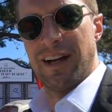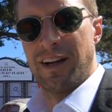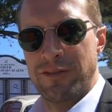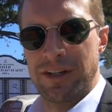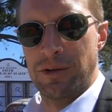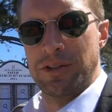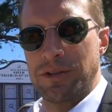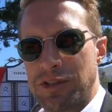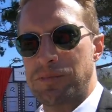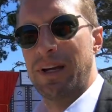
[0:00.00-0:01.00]
I don't even know what
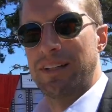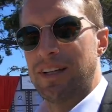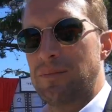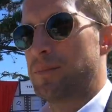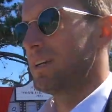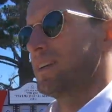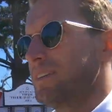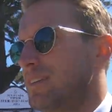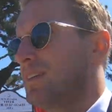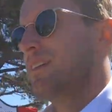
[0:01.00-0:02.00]
to expect yet, but
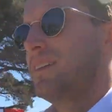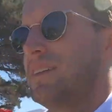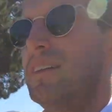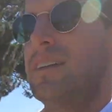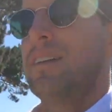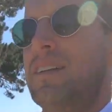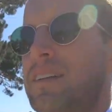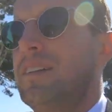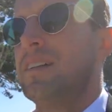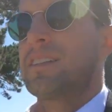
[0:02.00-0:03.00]

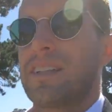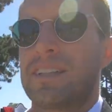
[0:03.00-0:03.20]
looks